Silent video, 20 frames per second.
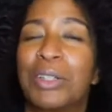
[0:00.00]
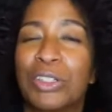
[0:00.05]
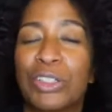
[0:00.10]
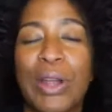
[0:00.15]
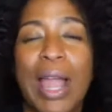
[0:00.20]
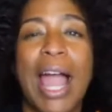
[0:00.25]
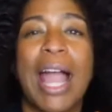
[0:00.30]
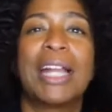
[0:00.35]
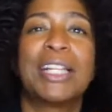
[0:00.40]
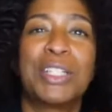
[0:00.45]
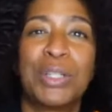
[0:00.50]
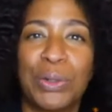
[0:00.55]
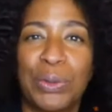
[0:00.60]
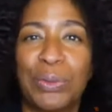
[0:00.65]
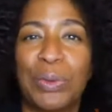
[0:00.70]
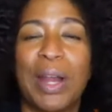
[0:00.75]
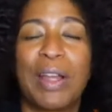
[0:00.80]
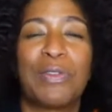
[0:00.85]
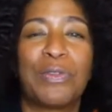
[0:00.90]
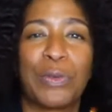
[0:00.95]
trying to
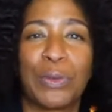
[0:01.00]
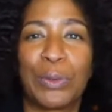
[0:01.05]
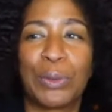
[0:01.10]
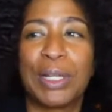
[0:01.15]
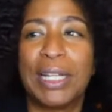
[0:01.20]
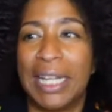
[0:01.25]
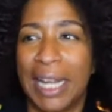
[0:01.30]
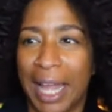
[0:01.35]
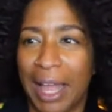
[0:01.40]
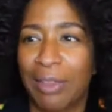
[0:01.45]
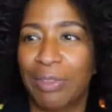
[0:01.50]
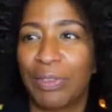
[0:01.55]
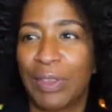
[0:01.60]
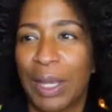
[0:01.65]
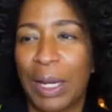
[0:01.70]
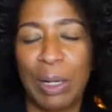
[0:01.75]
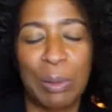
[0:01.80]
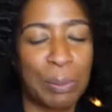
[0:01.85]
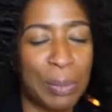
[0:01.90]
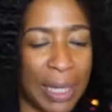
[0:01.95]
referee out
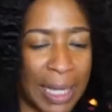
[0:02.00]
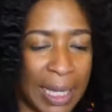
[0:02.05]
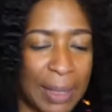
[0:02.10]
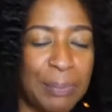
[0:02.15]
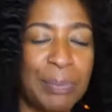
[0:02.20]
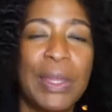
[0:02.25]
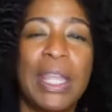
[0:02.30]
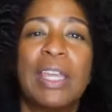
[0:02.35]
there but